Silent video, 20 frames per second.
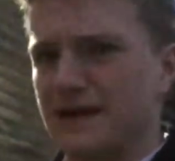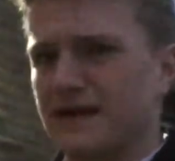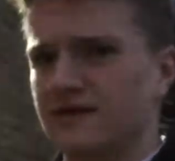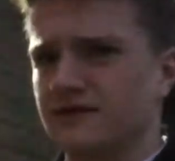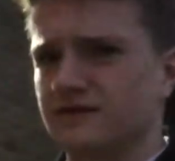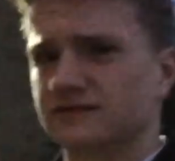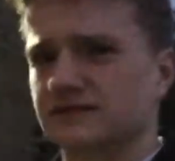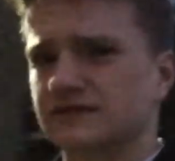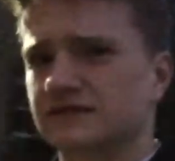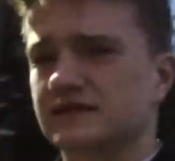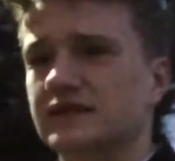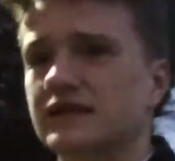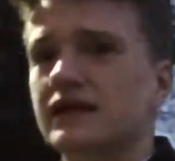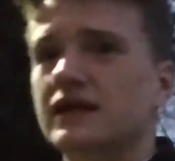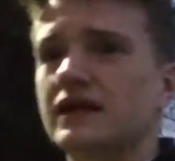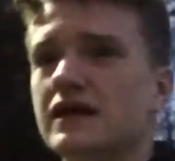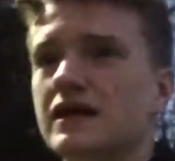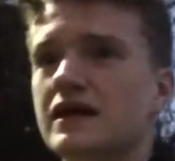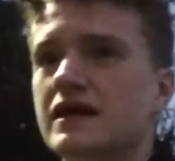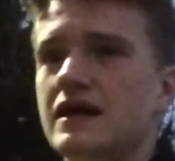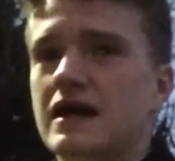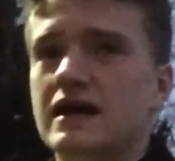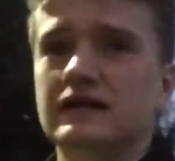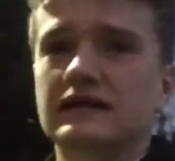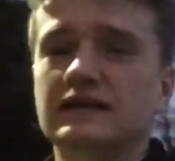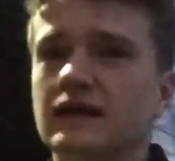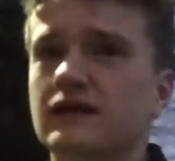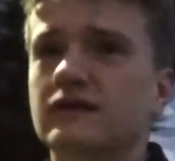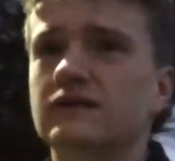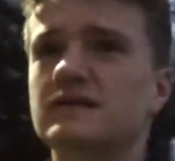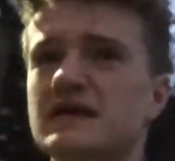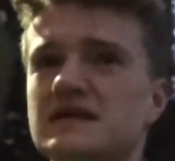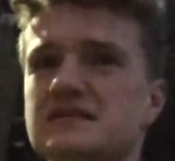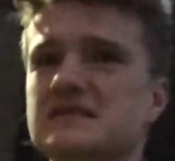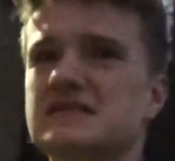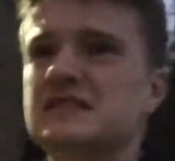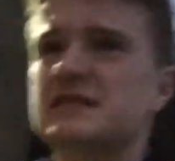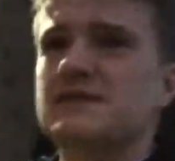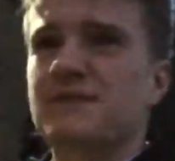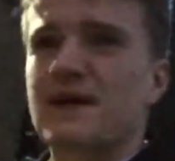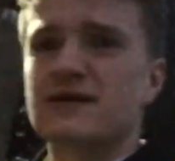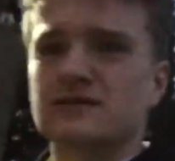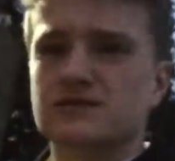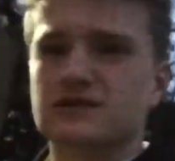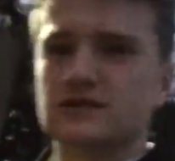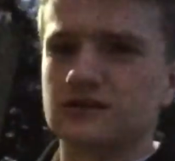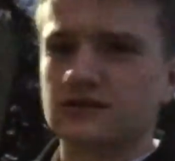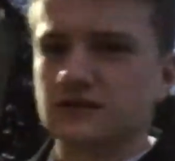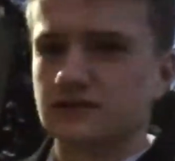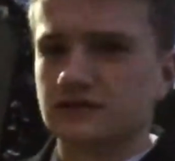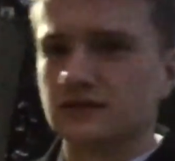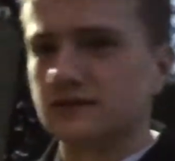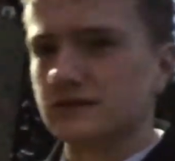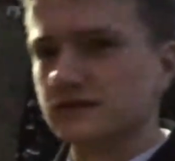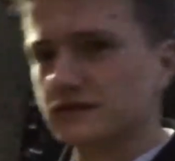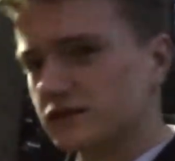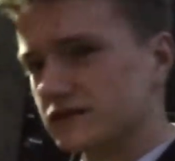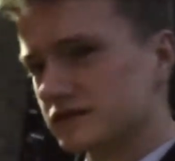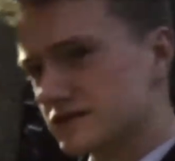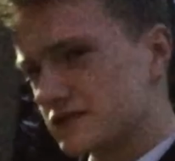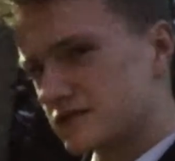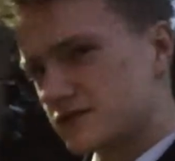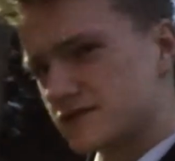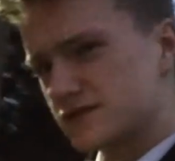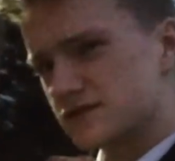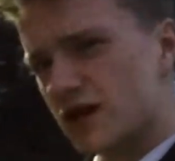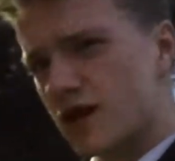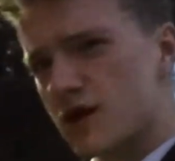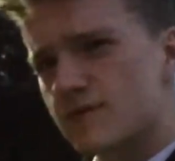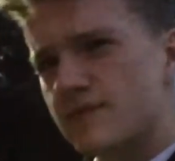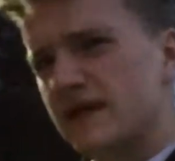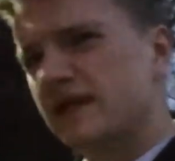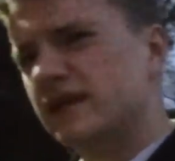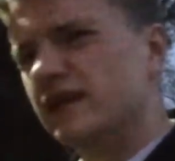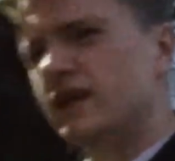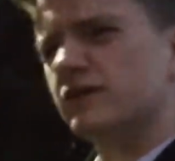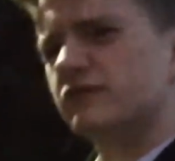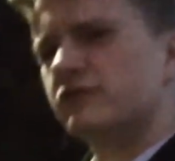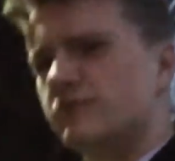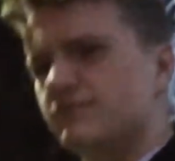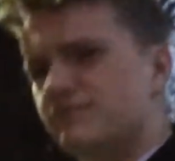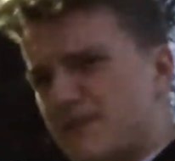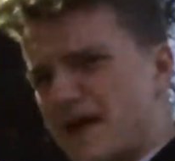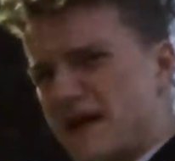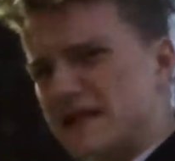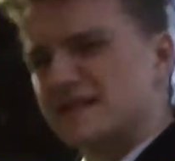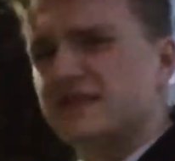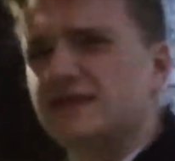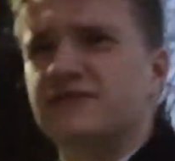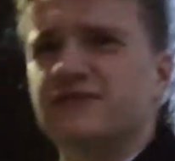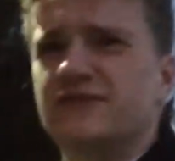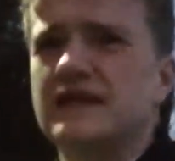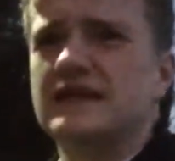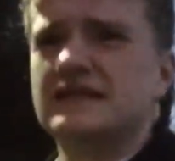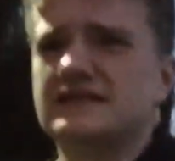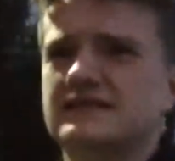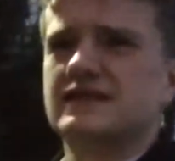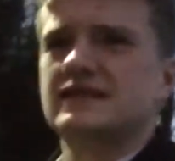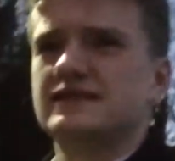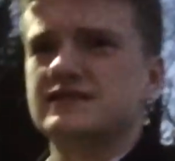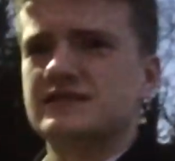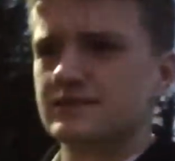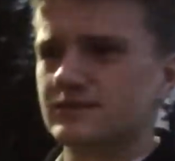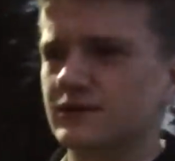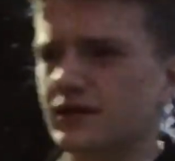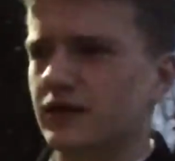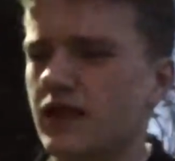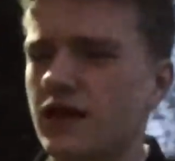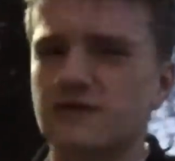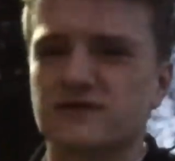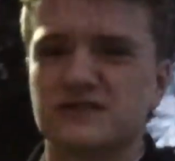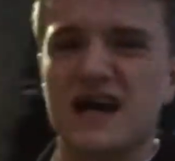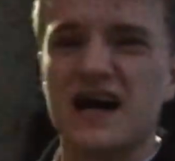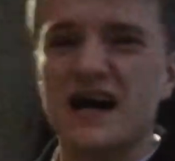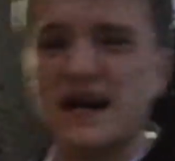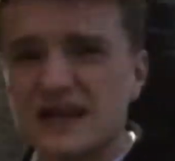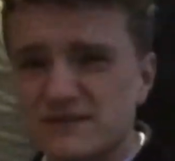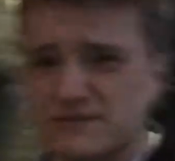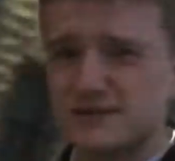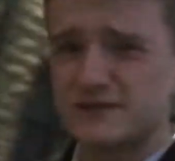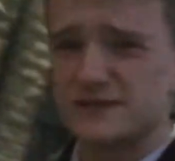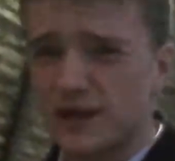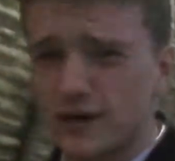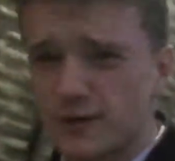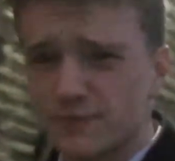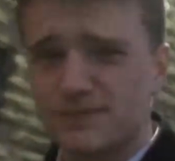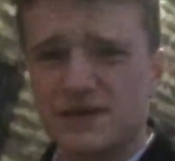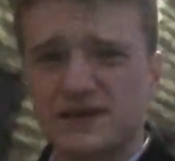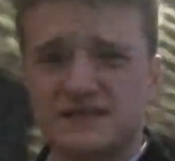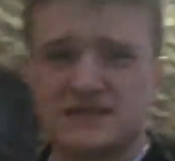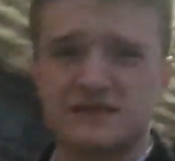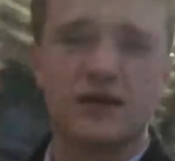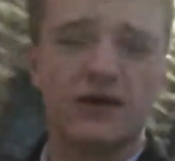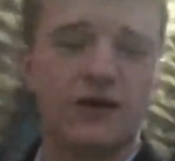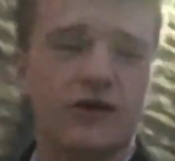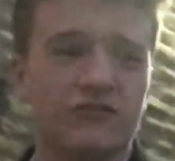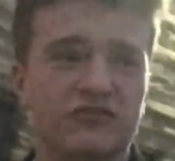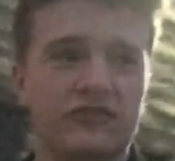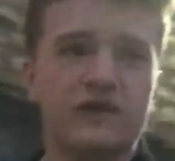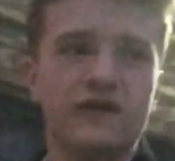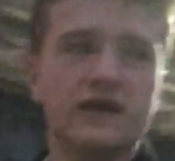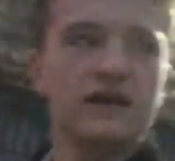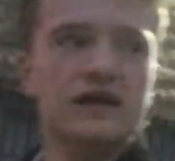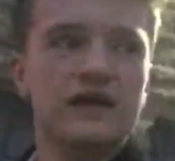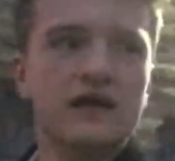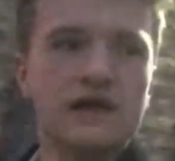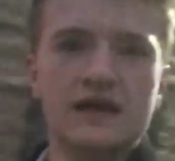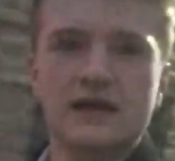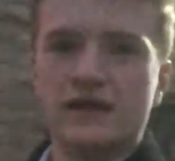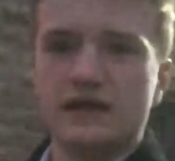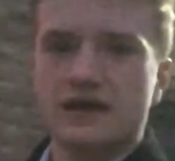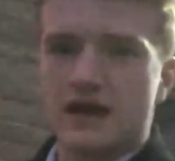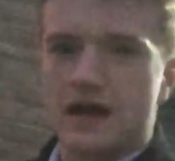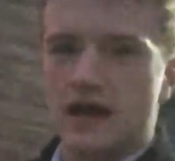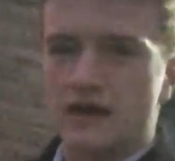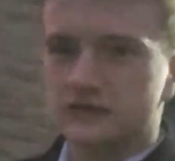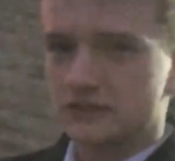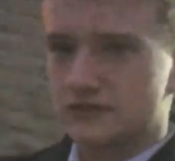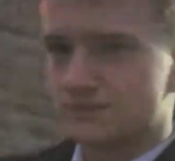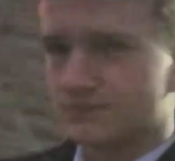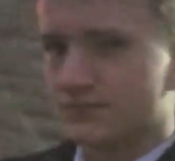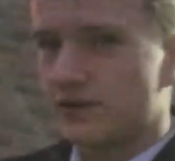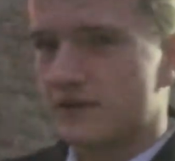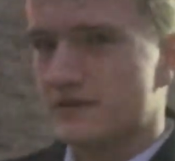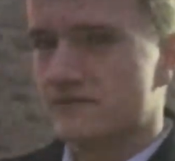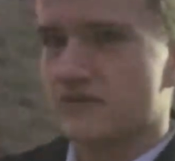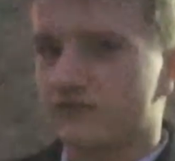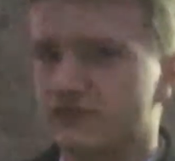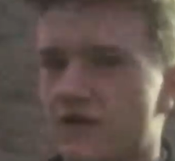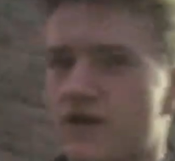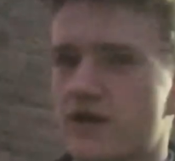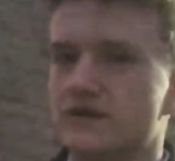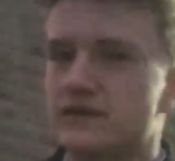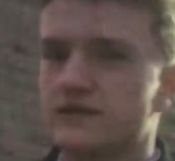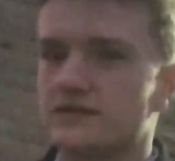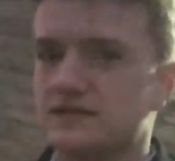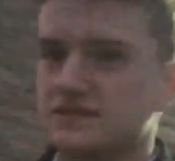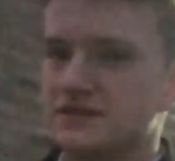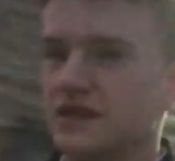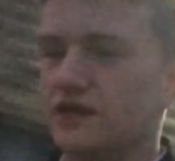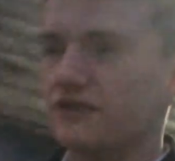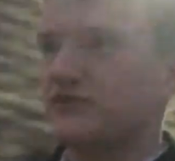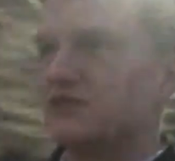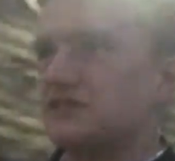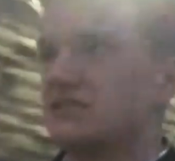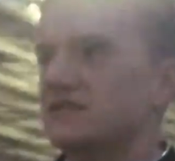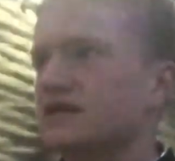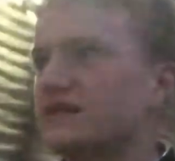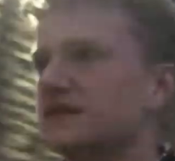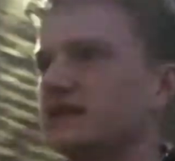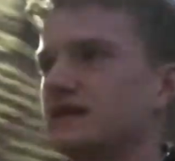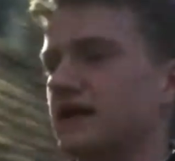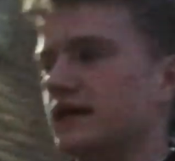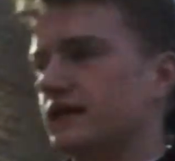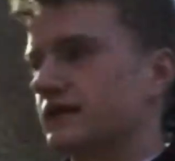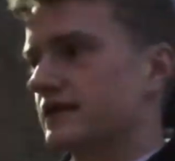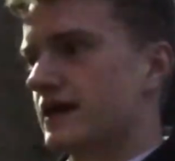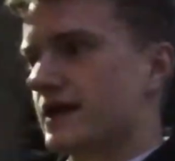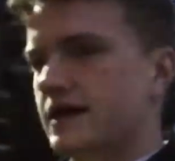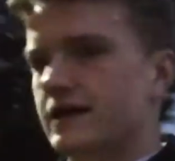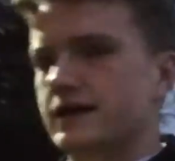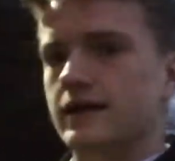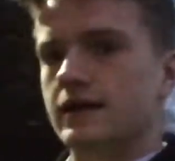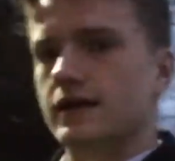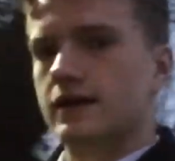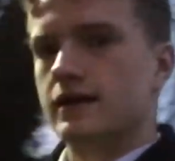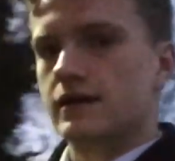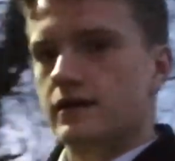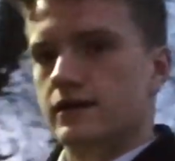pounds. You know, that sixty pounds could have gone towards so many other better things like summer clothes. I am so pissed off. I was just putting my phone in the selfie stick and then